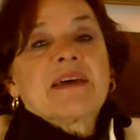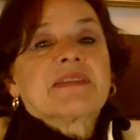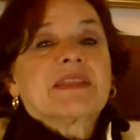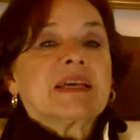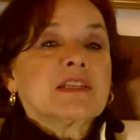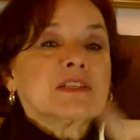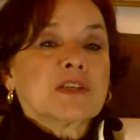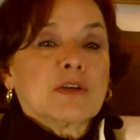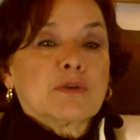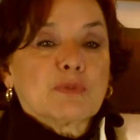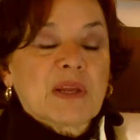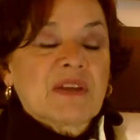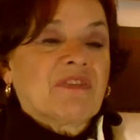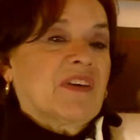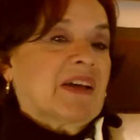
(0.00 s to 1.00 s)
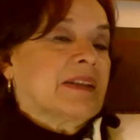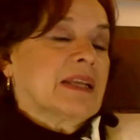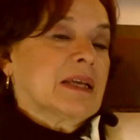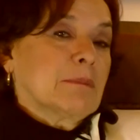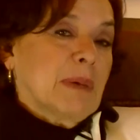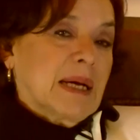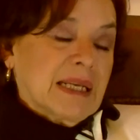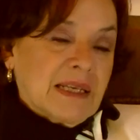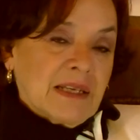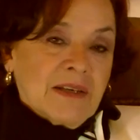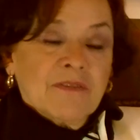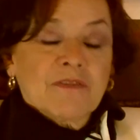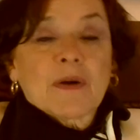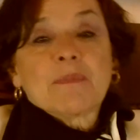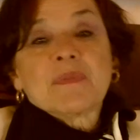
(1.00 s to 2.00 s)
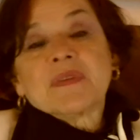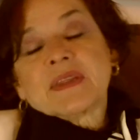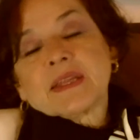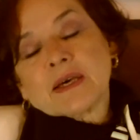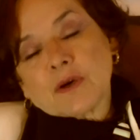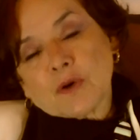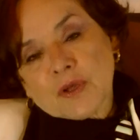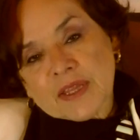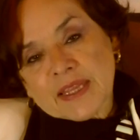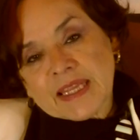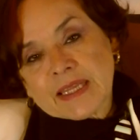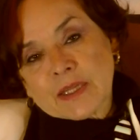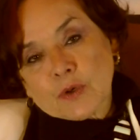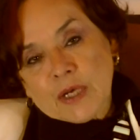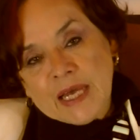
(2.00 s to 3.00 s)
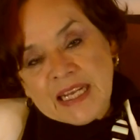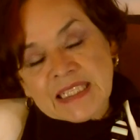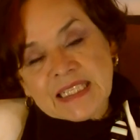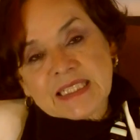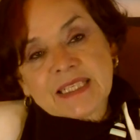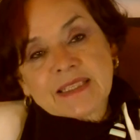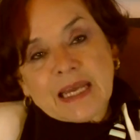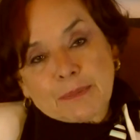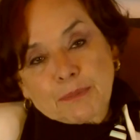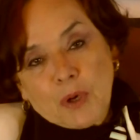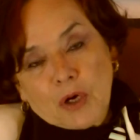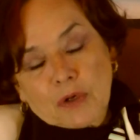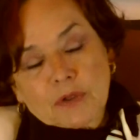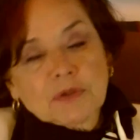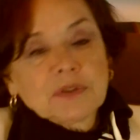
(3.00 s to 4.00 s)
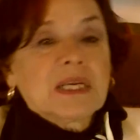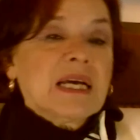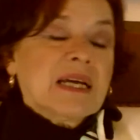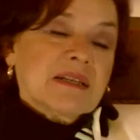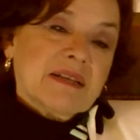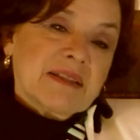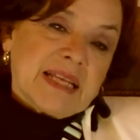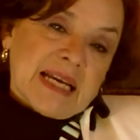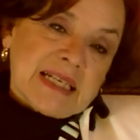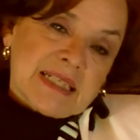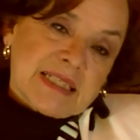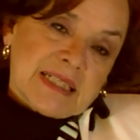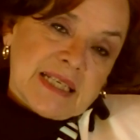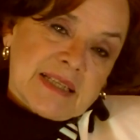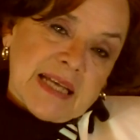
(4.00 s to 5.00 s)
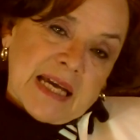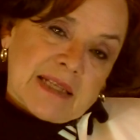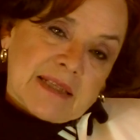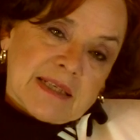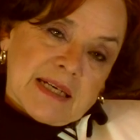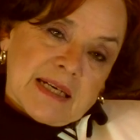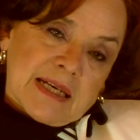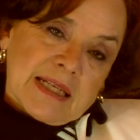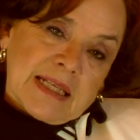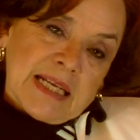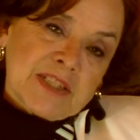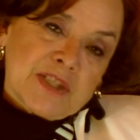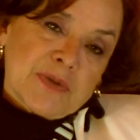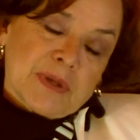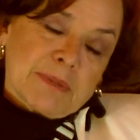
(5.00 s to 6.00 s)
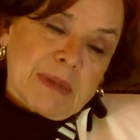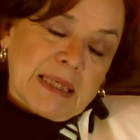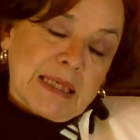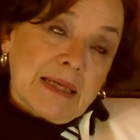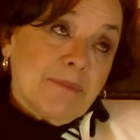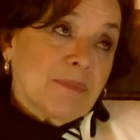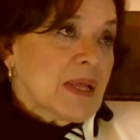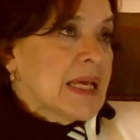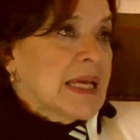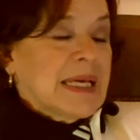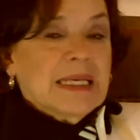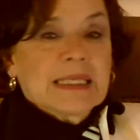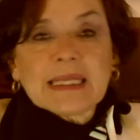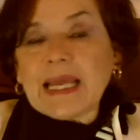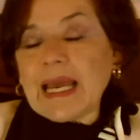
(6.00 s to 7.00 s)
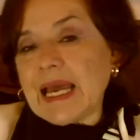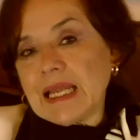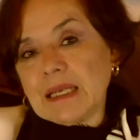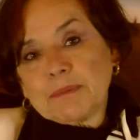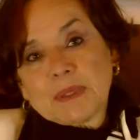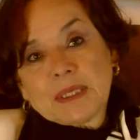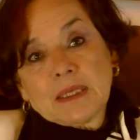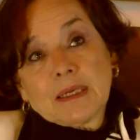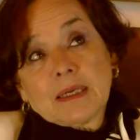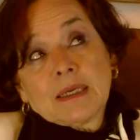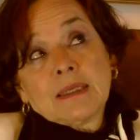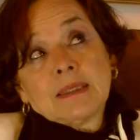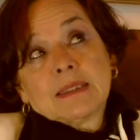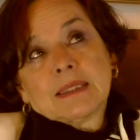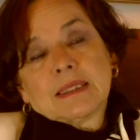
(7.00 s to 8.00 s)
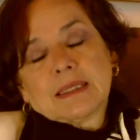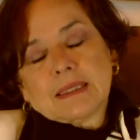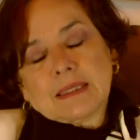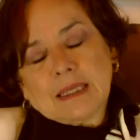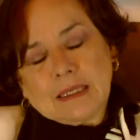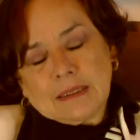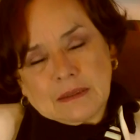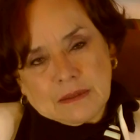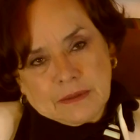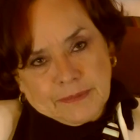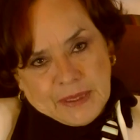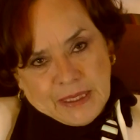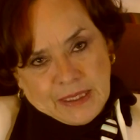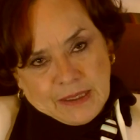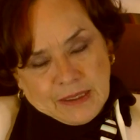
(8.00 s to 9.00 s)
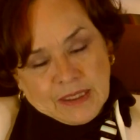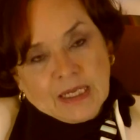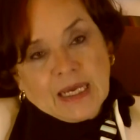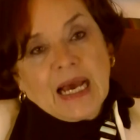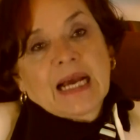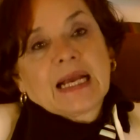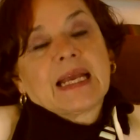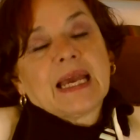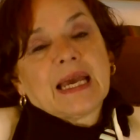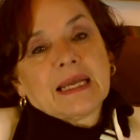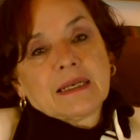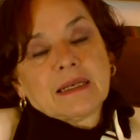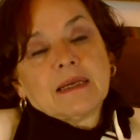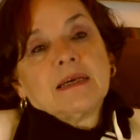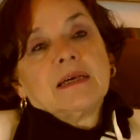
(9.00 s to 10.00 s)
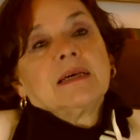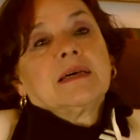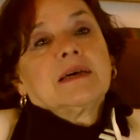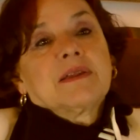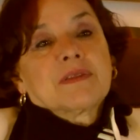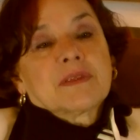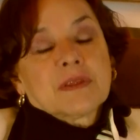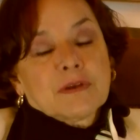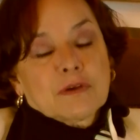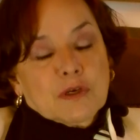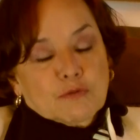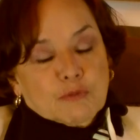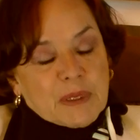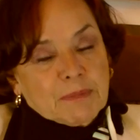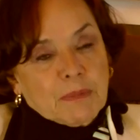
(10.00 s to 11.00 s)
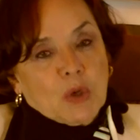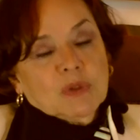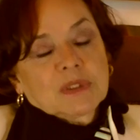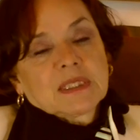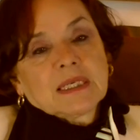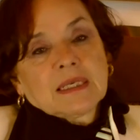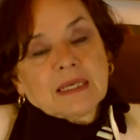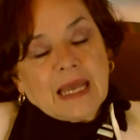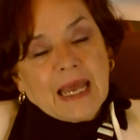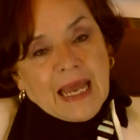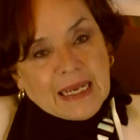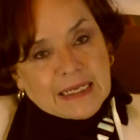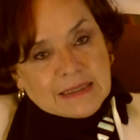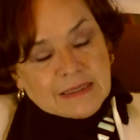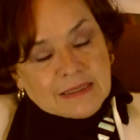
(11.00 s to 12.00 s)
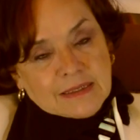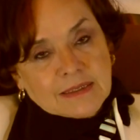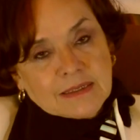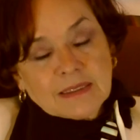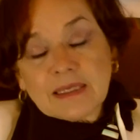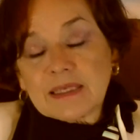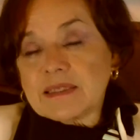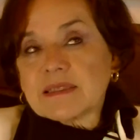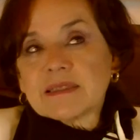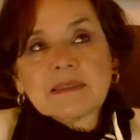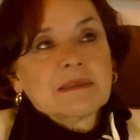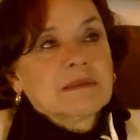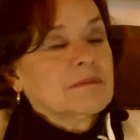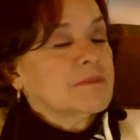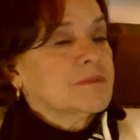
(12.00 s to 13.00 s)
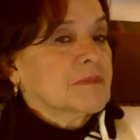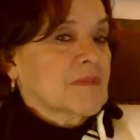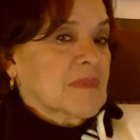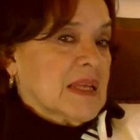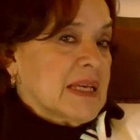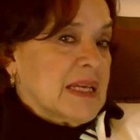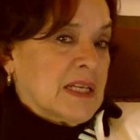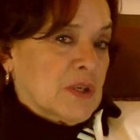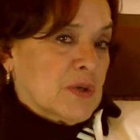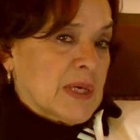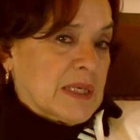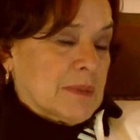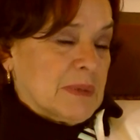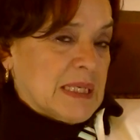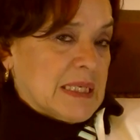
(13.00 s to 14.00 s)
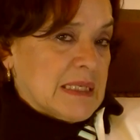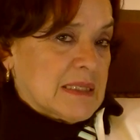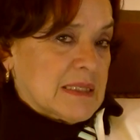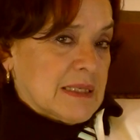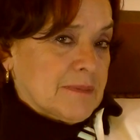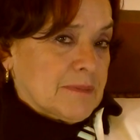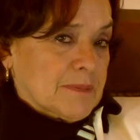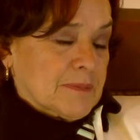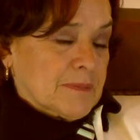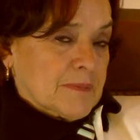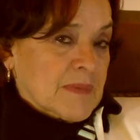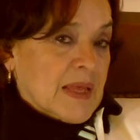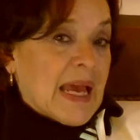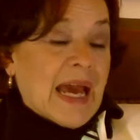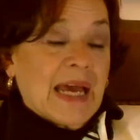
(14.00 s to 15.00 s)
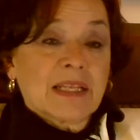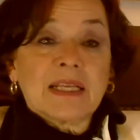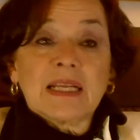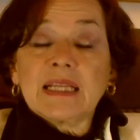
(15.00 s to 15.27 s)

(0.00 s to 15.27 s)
then they're refunding money from the entity that borrowed to the entity that lent you the money. It can be a nightmare. Again, remote access is incredibly easy. And